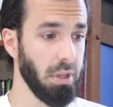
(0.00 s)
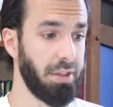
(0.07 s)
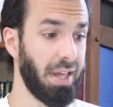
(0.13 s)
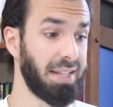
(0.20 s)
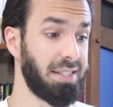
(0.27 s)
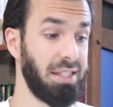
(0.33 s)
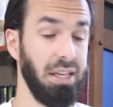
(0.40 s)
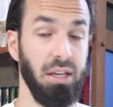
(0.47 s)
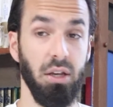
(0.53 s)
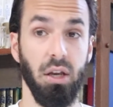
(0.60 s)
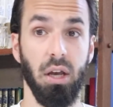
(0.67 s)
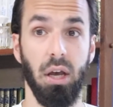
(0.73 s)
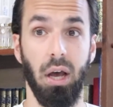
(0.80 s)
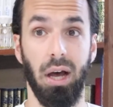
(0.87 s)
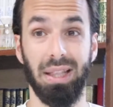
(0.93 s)
That's the
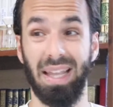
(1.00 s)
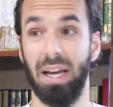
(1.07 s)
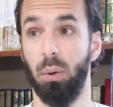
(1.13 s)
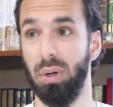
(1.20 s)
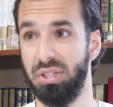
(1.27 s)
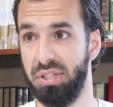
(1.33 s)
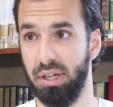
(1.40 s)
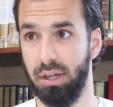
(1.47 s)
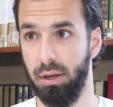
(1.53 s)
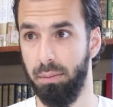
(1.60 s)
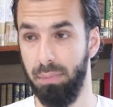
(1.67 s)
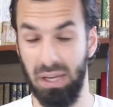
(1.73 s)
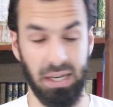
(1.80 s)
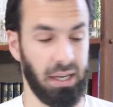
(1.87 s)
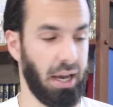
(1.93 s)
linguistic
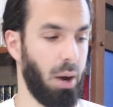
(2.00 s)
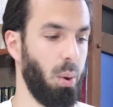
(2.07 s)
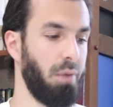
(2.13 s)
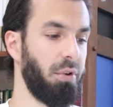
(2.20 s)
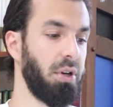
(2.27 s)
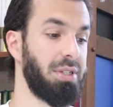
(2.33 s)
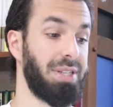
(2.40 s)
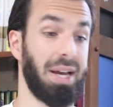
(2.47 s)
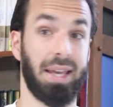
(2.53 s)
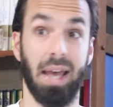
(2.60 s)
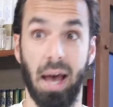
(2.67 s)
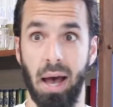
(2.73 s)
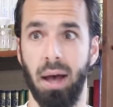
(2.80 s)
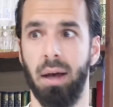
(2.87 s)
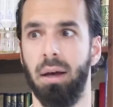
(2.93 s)
meaning. However,
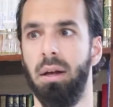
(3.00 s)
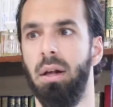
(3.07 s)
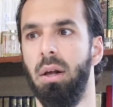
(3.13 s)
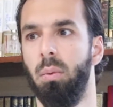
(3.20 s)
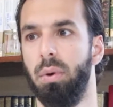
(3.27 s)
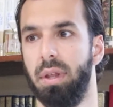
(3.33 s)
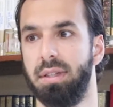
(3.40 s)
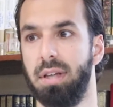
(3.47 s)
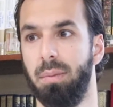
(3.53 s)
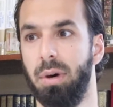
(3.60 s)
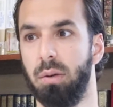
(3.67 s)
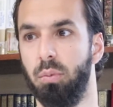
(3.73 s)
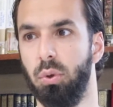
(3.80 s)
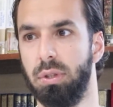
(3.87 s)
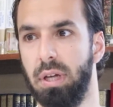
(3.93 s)
zakah with a
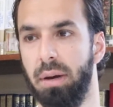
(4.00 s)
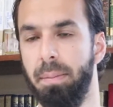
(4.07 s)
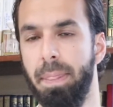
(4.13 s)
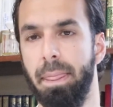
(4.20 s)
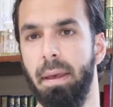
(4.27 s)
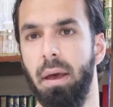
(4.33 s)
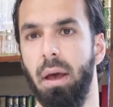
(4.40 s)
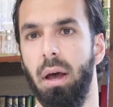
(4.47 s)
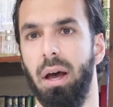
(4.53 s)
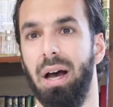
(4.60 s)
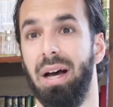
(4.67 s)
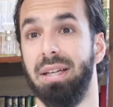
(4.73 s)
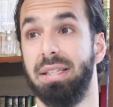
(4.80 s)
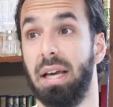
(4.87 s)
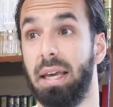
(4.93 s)
tamarbuta,
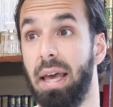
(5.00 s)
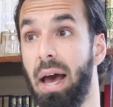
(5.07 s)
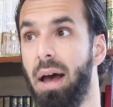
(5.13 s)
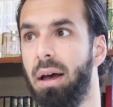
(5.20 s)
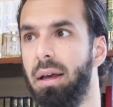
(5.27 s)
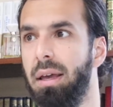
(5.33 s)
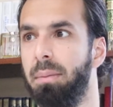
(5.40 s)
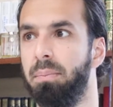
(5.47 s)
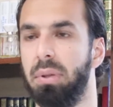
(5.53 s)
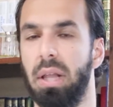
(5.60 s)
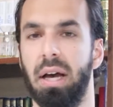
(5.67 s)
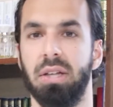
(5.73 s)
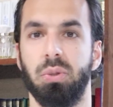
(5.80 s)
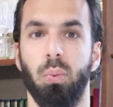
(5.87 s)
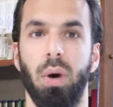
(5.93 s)
zakah
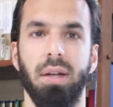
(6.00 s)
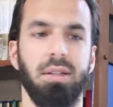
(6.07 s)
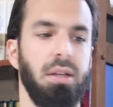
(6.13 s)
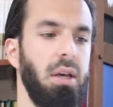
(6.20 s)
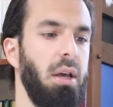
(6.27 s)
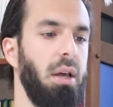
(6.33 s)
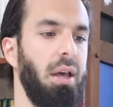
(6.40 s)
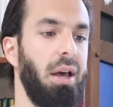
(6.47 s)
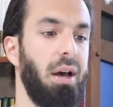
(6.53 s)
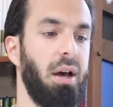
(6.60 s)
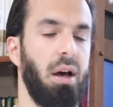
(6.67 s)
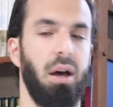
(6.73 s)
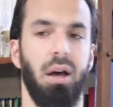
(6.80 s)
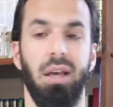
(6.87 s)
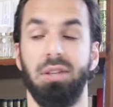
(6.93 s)
implies what?
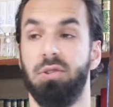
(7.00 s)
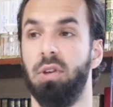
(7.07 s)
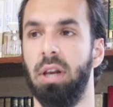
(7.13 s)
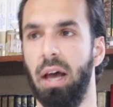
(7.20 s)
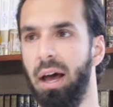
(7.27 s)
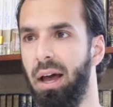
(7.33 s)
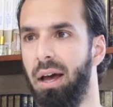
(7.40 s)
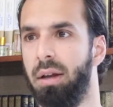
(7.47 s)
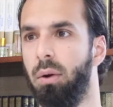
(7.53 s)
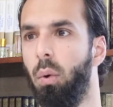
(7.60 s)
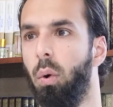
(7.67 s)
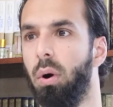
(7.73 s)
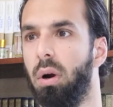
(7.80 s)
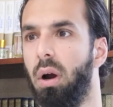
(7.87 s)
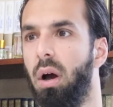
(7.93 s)
Istilahan,
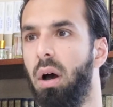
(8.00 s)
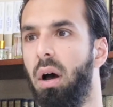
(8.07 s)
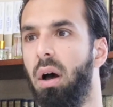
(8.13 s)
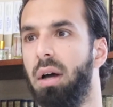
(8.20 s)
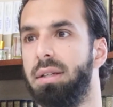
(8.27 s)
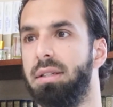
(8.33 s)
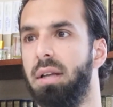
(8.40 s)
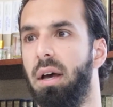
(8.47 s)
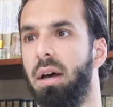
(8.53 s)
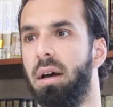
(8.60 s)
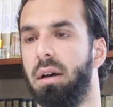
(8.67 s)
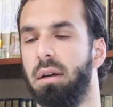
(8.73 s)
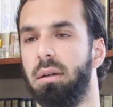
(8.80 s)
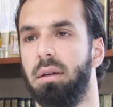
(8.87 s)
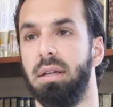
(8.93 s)

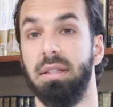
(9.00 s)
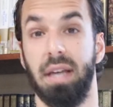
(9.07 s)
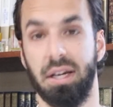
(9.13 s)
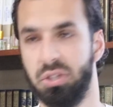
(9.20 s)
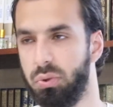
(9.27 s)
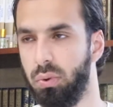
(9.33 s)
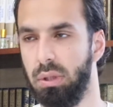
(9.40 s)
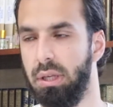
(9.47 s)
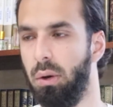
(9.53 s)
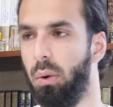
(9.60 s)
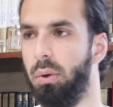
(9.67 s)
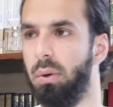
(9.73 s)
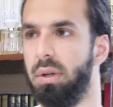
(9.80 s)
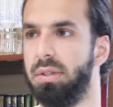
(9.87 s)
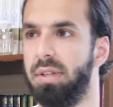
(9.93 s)
contextually,
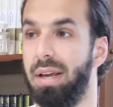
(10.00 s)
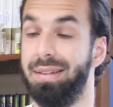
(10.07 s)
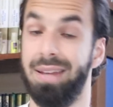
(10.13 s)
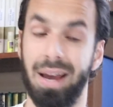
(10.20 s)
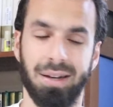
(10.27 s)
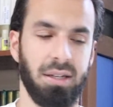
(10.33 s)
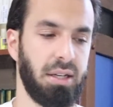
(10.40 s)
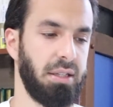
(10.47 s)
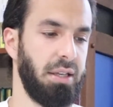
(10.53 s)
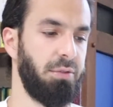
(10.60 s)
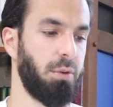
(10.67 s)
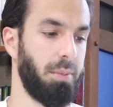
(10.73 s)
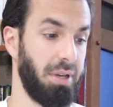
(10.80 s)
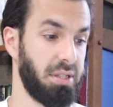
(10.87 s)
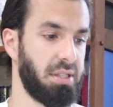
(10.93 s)
or you could say technically
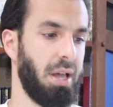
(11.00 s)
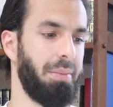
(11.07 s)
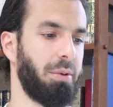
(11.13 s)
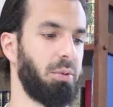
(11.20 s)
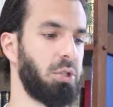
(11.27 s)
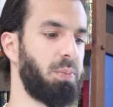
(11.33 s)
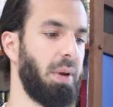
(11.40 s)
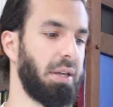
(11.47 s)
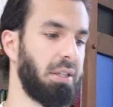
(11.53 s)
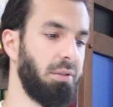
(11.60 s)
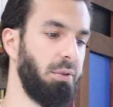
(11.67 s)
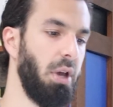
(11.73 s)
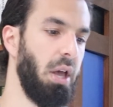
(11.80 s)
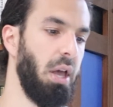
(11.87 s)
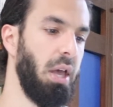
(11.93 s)
from an Islamic
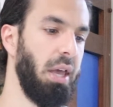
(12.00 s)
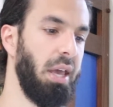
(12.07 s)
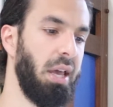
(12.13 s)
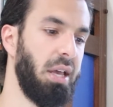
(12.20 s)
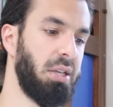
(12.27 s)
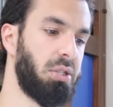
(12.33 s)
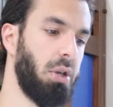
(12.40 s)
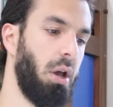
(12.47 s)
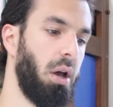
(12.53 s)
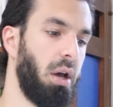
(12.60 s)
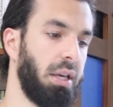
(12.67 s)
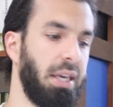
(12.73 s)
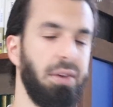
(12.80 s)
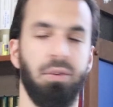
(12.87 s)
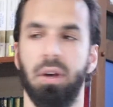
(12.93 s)
perspective, is
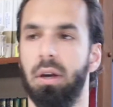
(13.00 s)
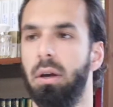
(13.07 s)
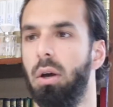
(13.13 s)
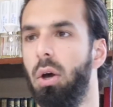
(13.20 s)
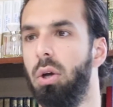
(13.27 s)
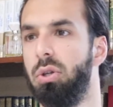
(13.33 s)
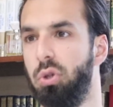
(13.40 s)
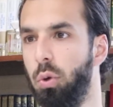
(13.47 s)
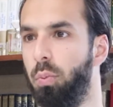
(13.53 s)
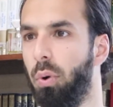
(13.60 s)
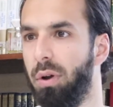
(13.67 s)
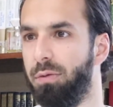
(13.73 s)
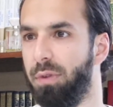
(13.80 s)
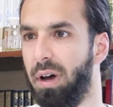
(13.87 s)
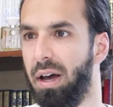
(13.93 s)
giving
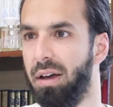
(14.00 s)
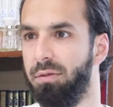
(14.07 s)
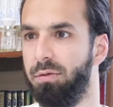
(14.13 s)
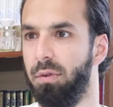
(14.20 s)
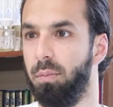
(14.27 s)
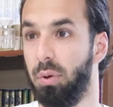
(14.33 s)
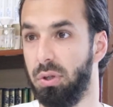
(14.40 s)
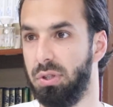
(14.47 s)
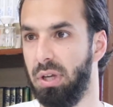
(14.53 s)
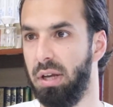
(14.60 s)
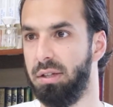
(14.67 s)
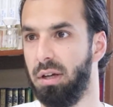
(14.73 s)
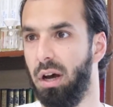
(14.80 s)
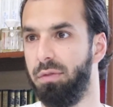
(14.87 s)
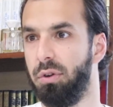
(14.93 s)

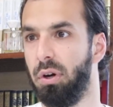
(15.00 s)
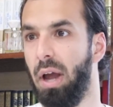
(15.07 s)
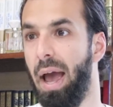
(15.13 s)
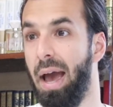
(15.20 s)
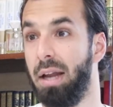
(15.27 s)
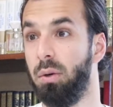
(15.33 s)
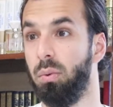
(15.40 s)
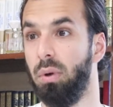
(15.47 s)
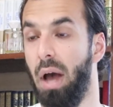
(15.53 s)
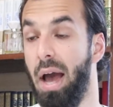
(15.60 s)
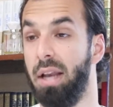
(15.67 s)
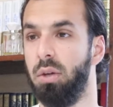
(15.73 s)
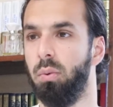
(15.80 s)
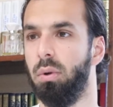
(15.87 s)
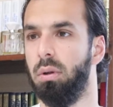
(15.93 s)
2.5% of your
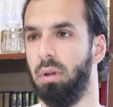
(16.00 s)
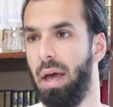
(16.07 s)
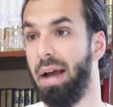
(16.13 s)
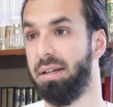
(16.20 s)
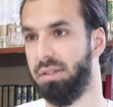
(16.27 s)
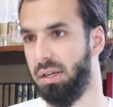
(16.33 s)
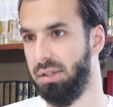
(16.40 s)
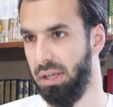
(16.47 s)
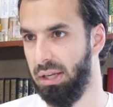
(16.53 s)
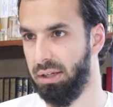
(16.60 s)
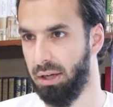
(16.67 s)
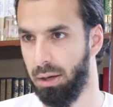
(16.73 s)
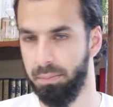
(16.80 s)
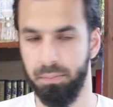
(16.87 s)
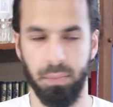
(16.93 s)
annual excess
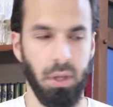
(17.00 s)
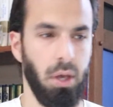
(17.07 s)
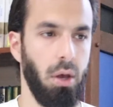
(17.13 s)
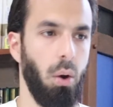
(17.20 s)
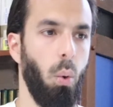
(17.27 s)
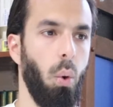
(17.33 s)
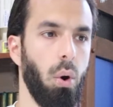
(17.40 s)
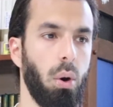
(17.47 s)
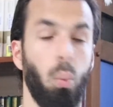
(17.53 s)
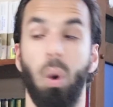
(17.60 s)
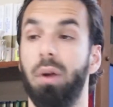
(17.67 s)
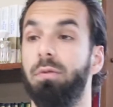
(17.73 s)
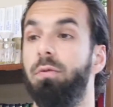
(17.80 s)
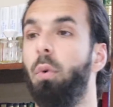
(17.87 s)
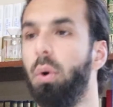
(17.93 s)
income, or
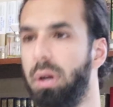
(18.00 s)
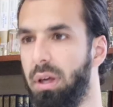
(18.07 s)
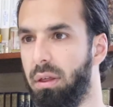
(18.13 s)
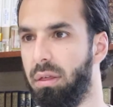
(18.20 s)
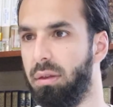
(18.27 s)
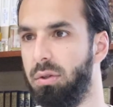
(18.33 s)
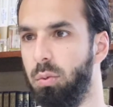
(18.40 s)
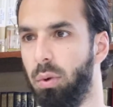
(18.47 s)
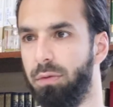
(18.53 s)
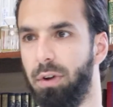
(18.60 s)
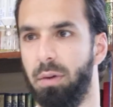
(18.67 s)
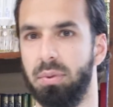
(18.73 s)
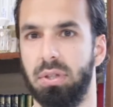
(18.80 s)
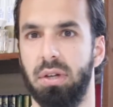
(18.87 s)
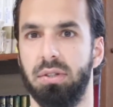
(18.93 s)
1/40.
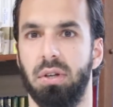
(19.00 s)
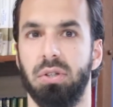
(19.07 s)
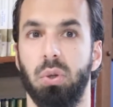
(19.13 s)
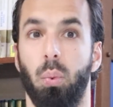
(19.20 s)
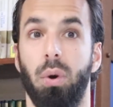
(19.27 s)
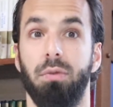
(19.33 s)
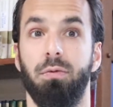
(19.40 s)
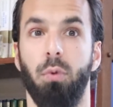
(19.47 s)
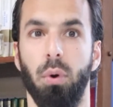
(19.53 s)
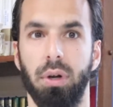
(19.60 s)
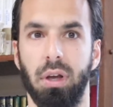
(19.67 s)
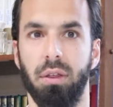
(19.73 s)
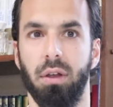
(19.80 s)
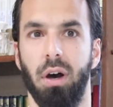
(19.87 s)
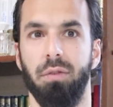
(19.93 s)
2.5% is also
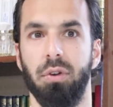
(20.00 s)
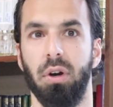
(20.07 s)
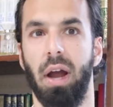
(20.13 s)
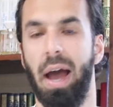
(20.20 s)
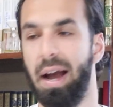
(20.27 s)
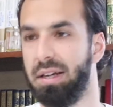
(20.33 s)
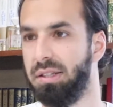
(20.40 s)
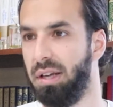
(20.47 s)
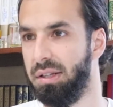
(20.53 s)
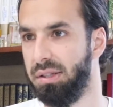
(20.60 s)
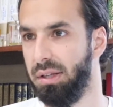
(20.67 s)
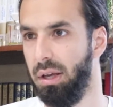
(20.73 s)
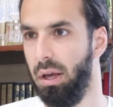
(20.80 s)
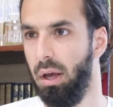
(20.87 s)
1/40 of your excess